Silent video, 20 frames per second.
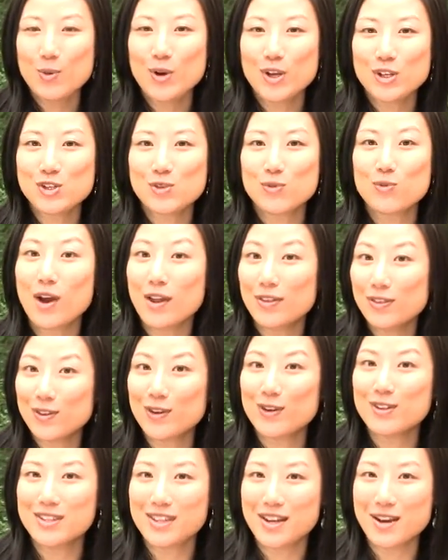which
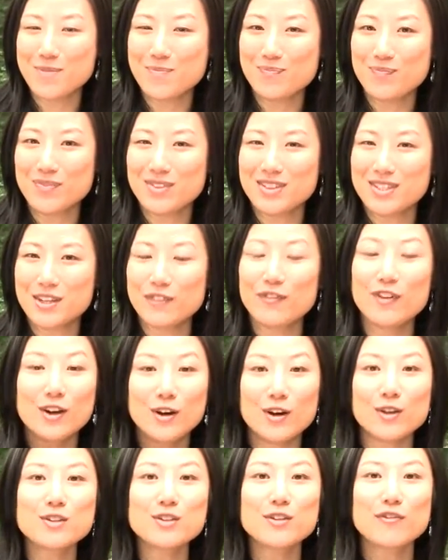rendered them
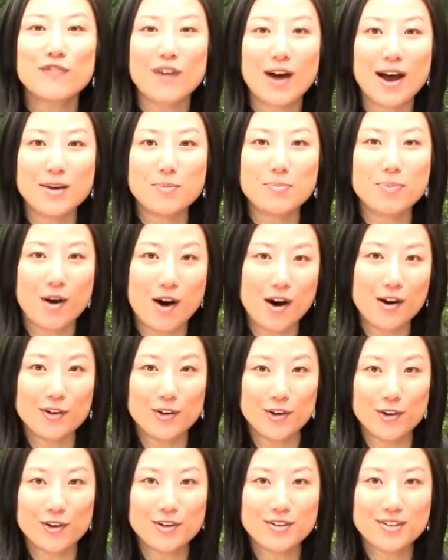difficult to find
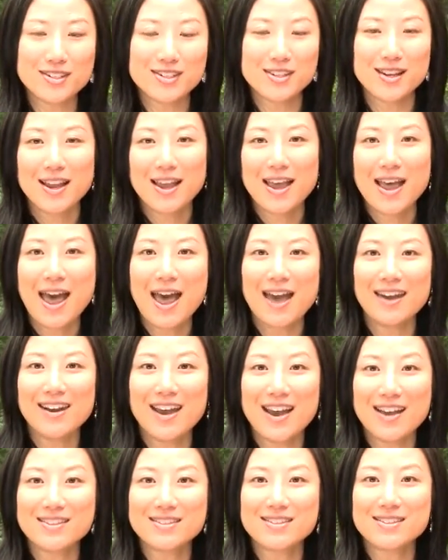partners and
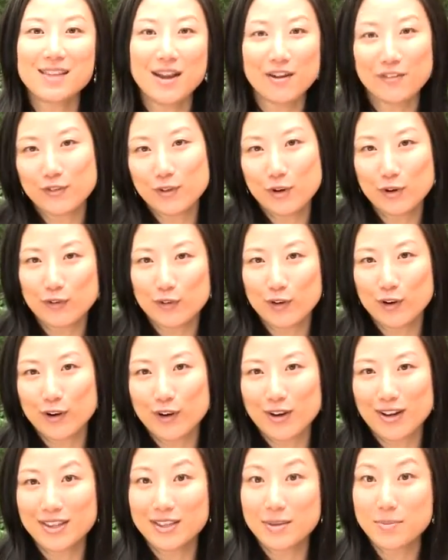hence left
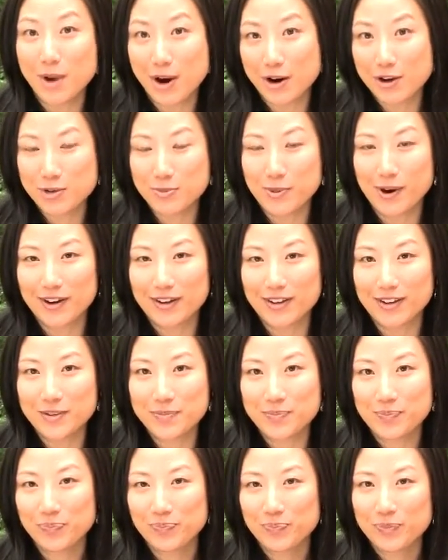over in the marriage
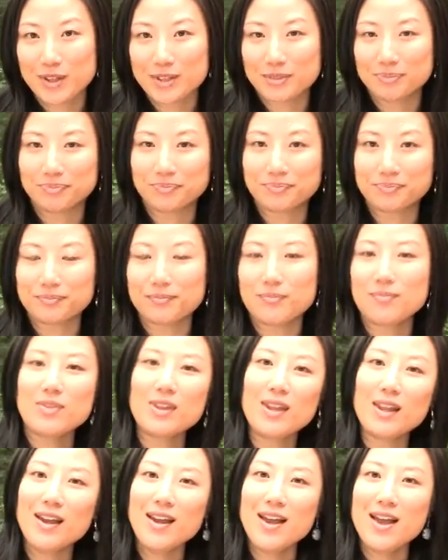market.
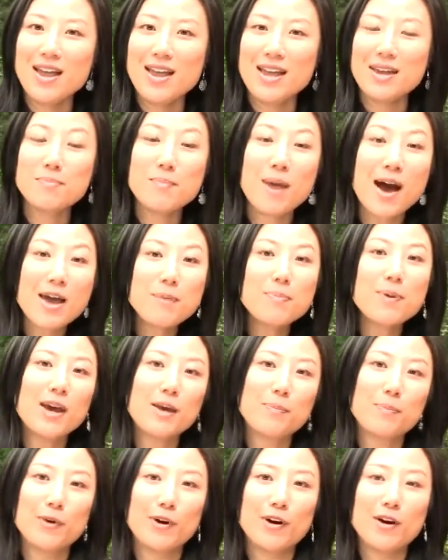In my
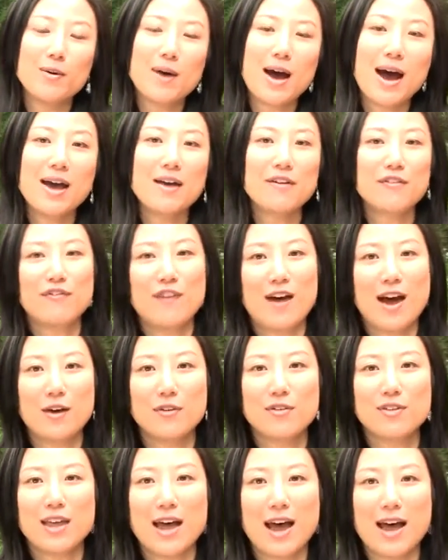paper, I have
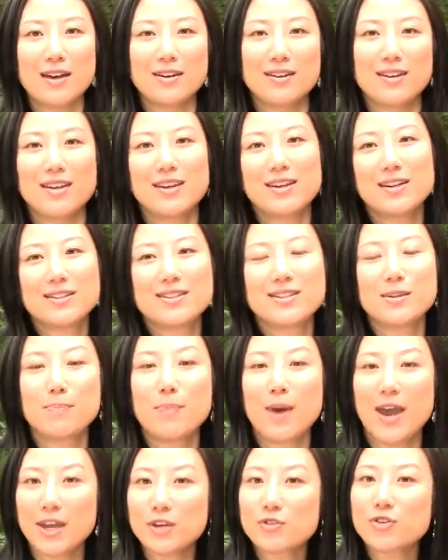found that it is the
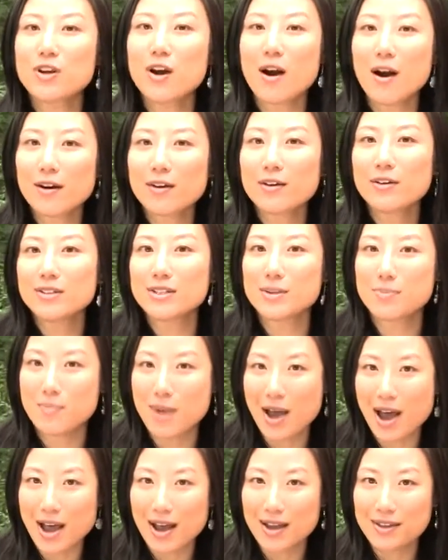patriarchal
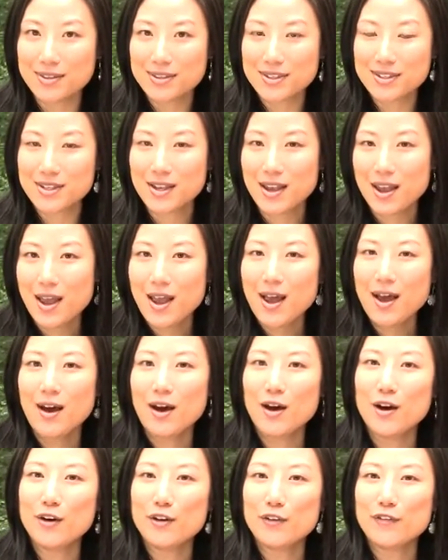demands
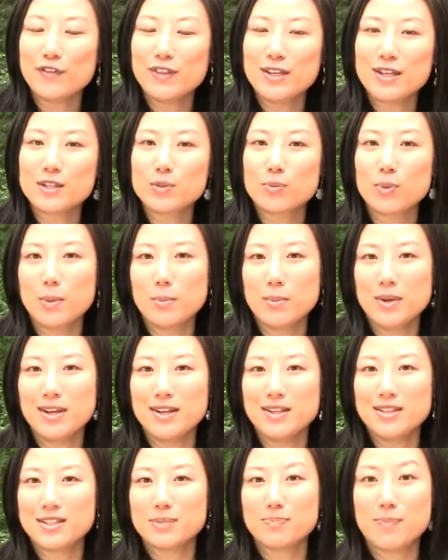of these
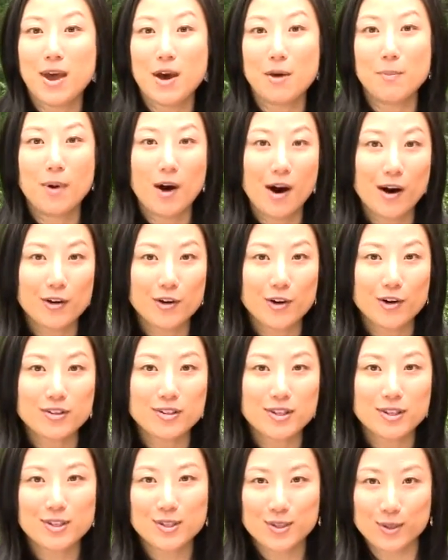women's male
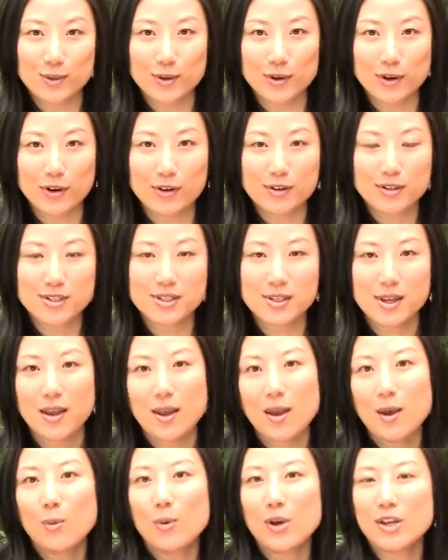partners and suitors
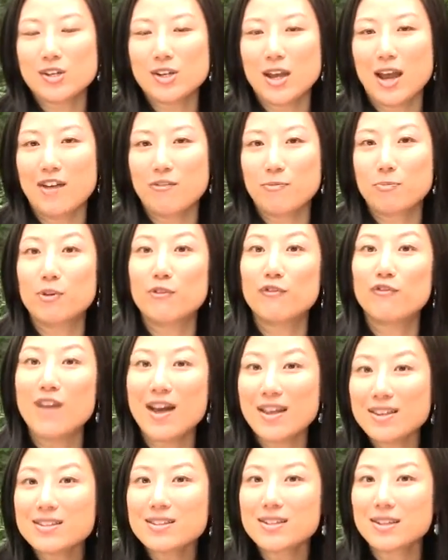which have
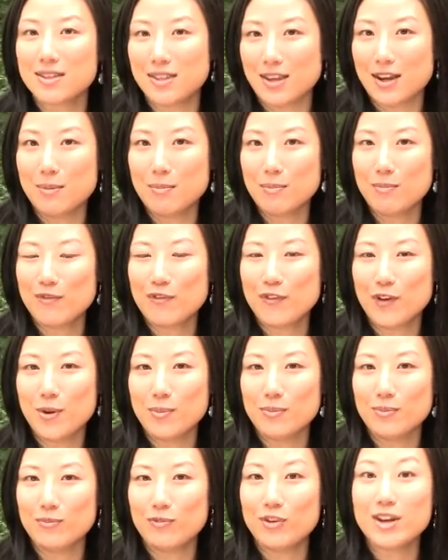prevented them
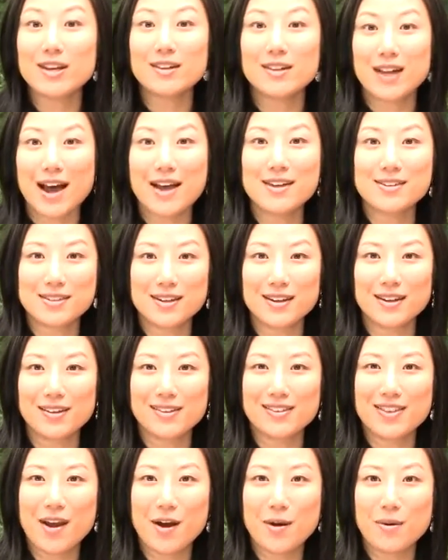from realizing
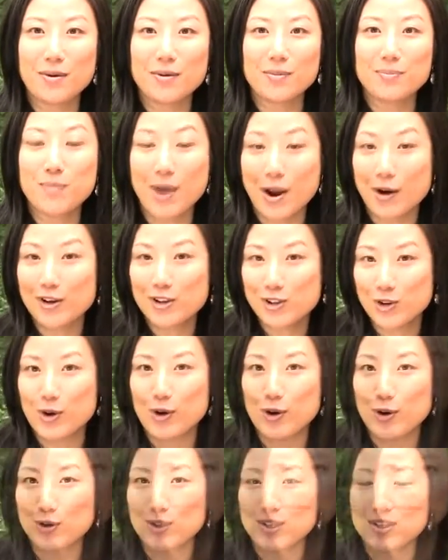their marriage
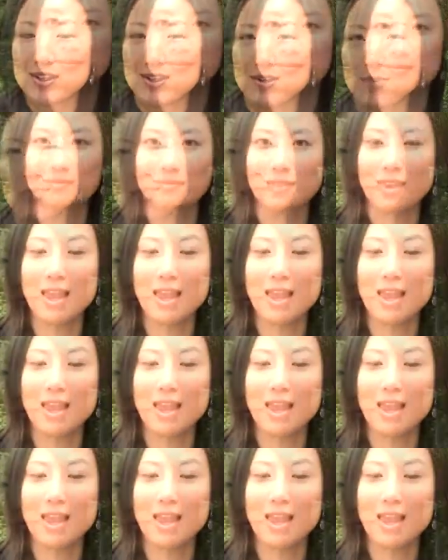goals.